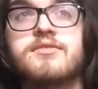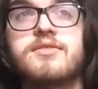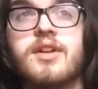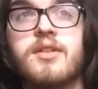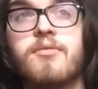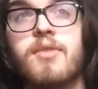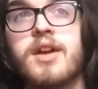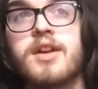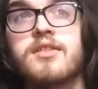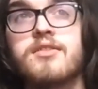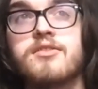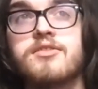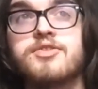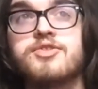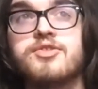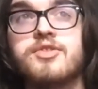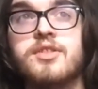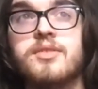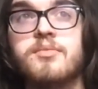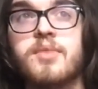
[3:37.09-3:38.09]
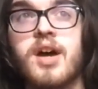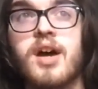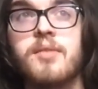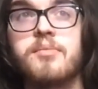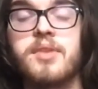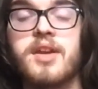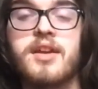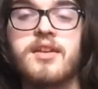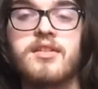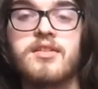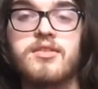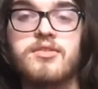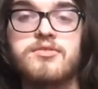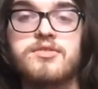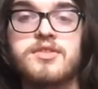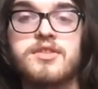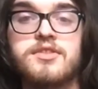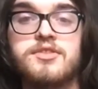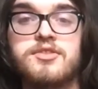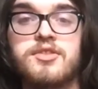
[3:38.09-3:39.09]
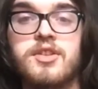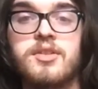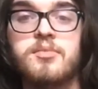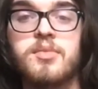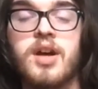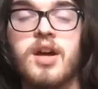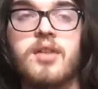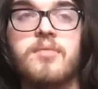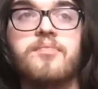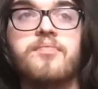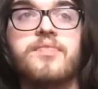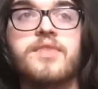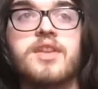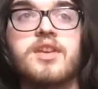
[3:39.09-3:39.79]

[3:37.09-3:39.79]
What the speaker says: a regular dream app and a lucid dream app,